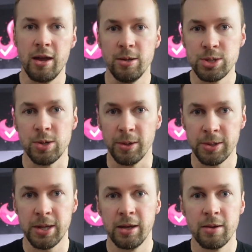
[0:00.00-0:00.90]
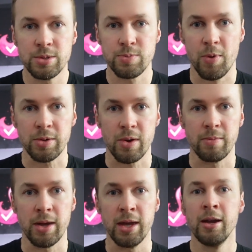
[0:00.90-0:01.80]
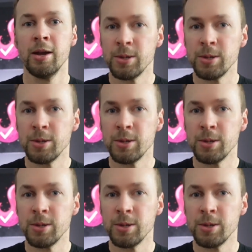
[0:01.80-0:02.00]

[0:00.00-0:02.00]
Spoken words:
into the thing that was bothering me,